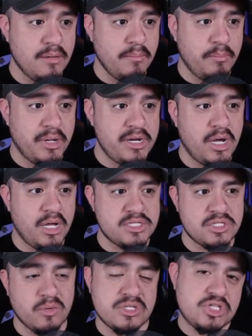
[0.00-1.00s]
but not
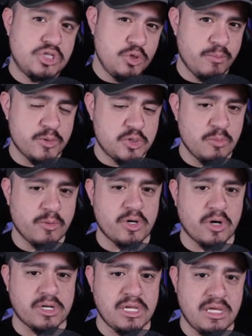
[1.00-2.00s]
so it's super
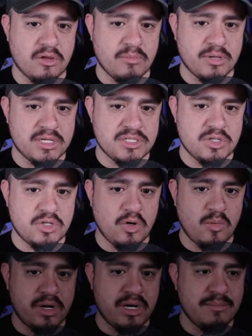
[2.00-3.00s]
dark either, because you
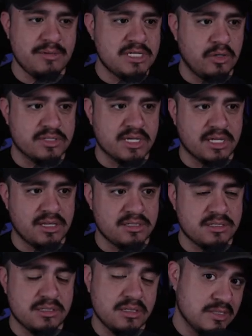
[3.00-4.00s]
don't want an image that looks like
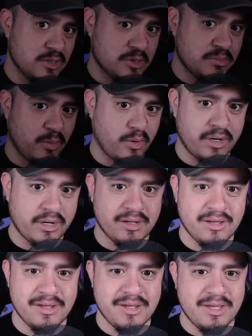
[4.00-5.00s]
this. This looks boring.
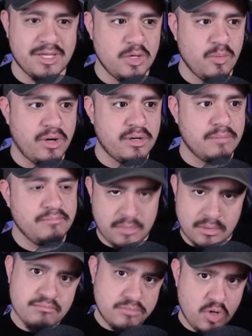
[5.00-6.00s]
You want
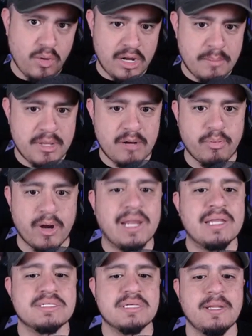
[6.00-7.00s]
a bit of
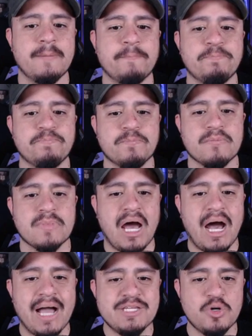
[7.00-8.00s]
brightness in it.
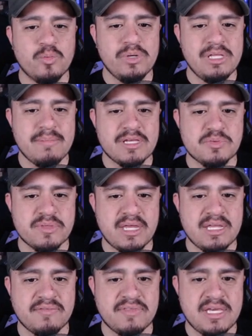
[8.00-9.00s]
I don't really mess with
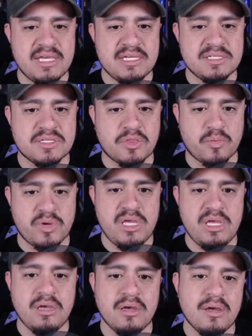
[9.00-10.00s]
any of these
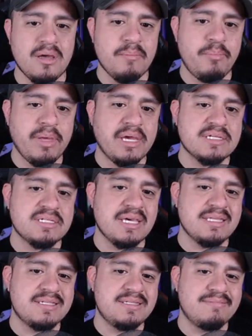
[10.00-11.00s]
three because
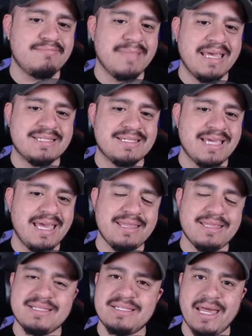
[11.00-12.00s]
it's in
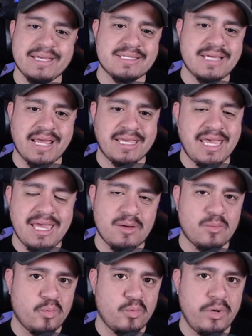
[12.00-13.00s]
the settings and I can't
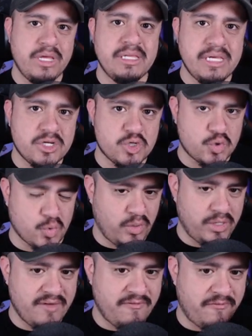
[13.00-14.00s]
really
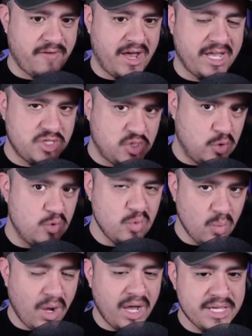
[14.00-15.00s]
control it
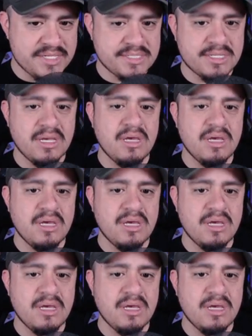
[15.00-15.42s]
fine-tune wise.